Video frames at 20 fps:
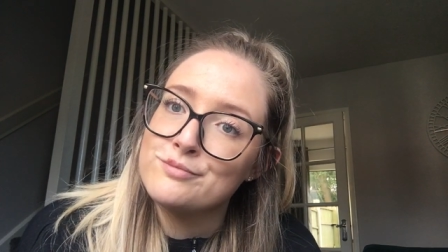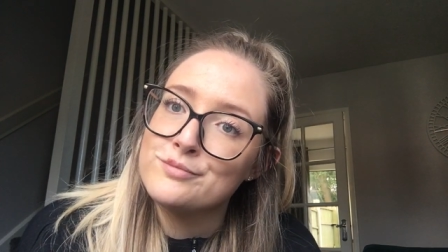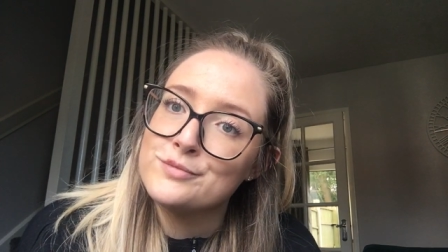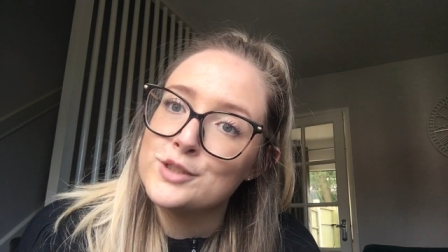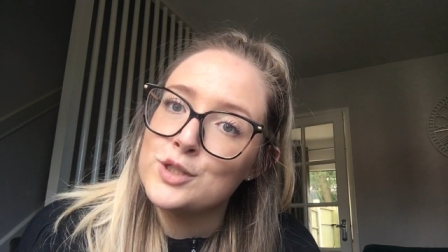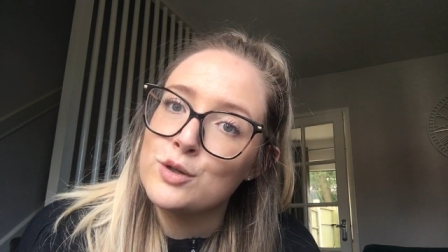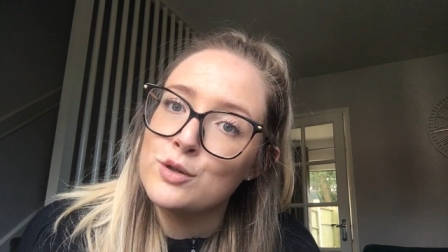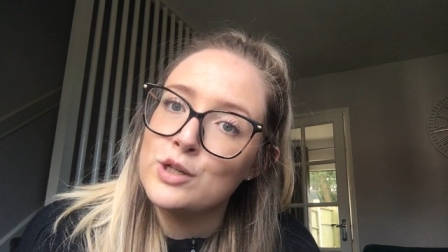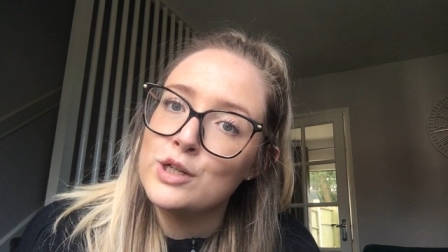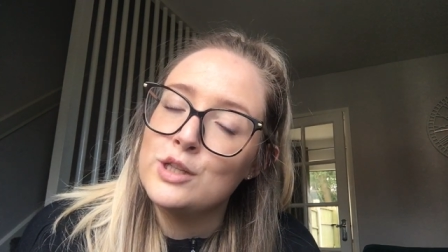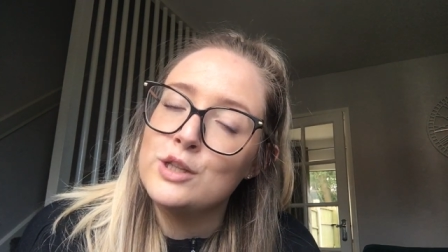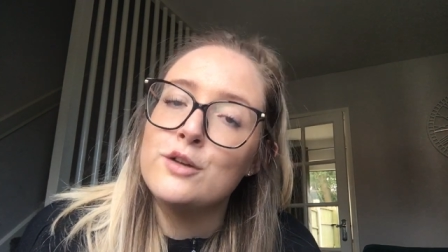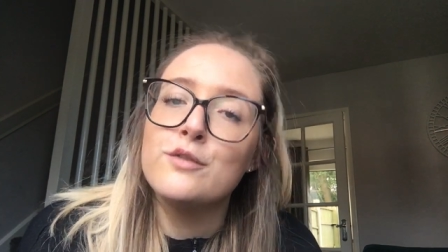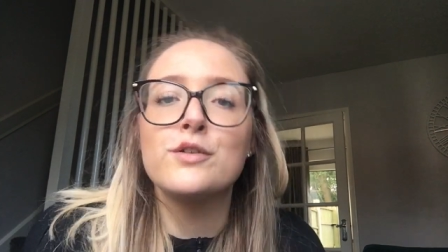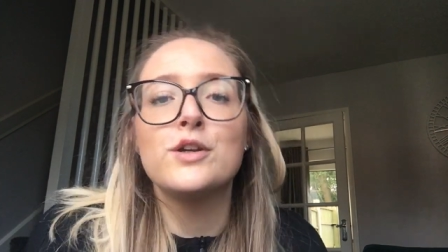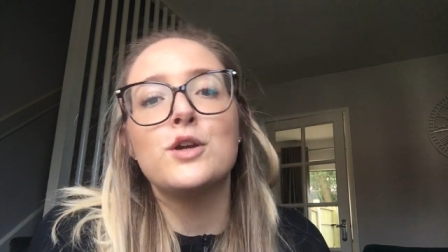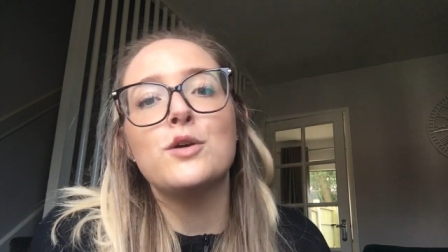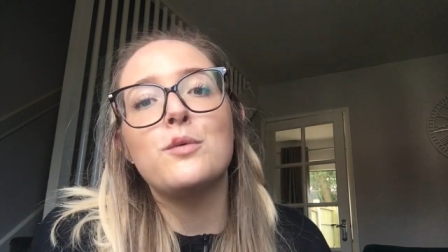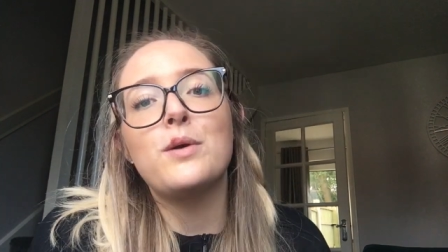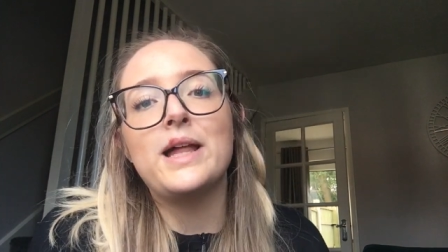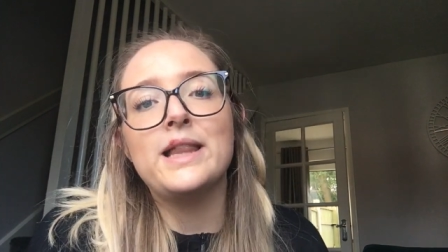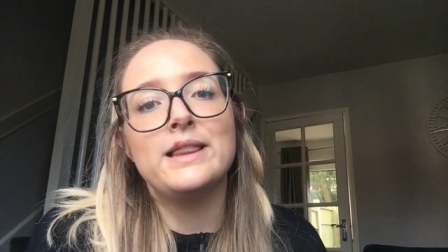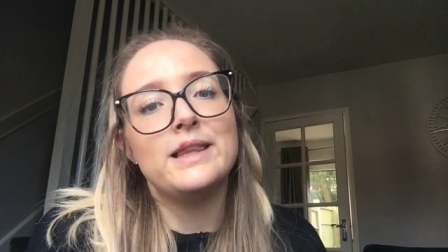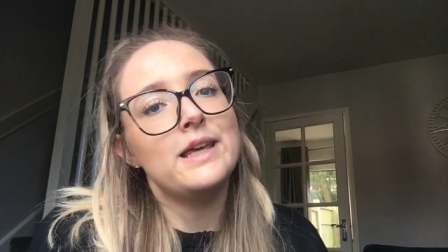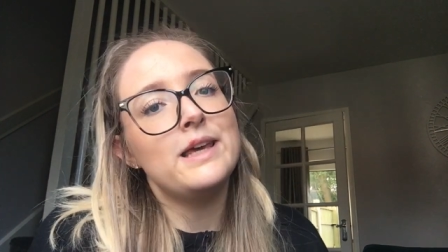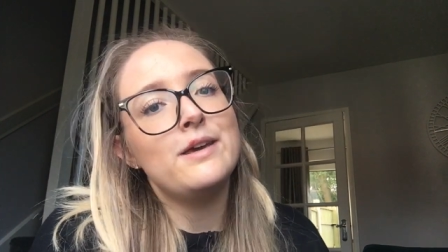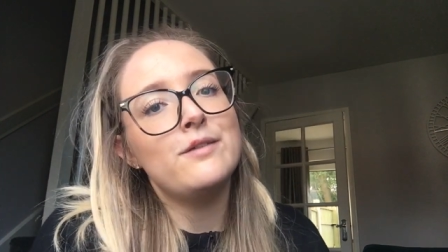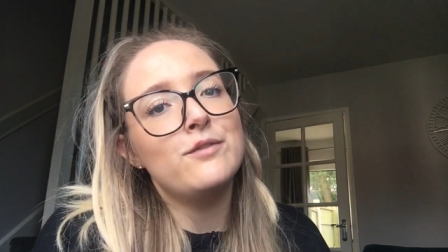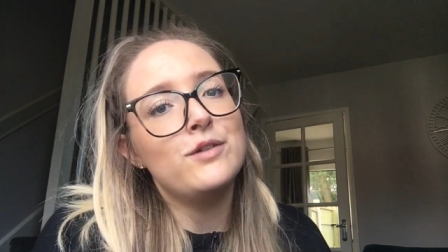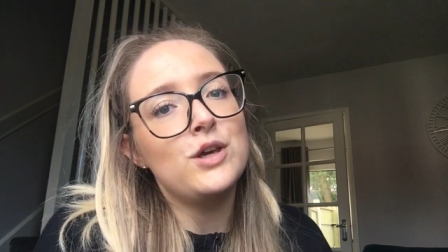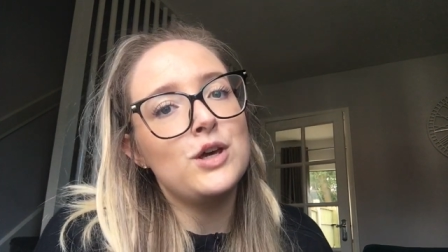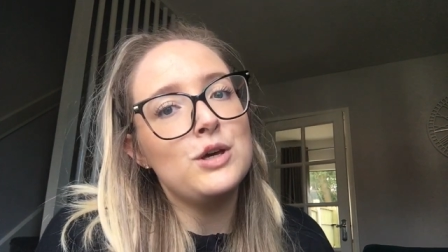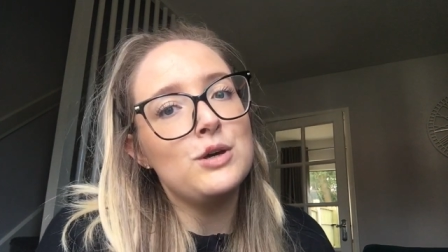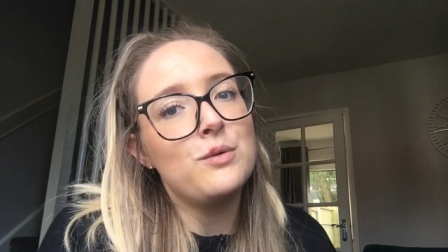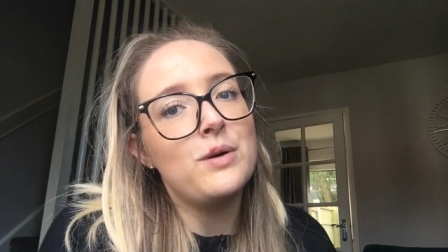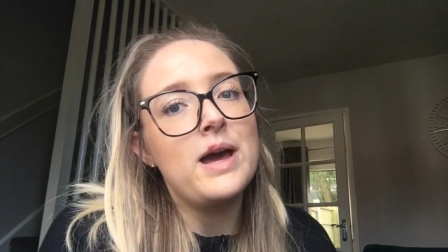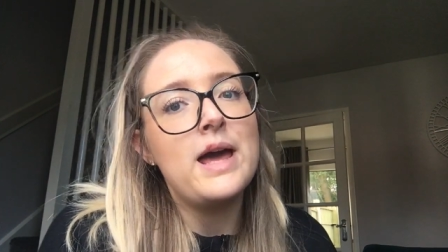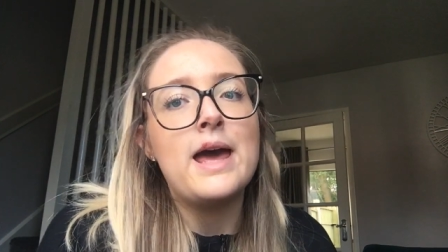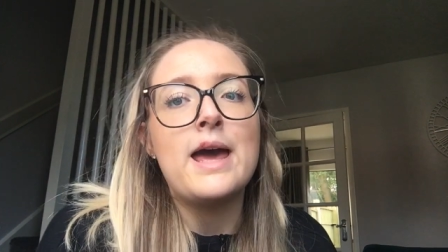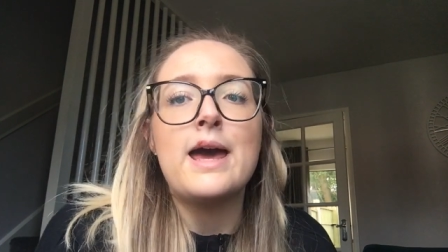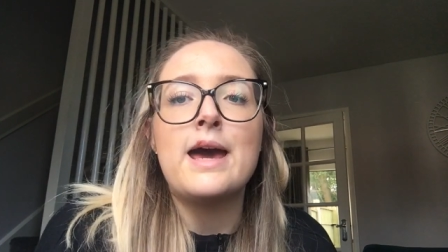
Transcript: So I'm going to love you and leave you.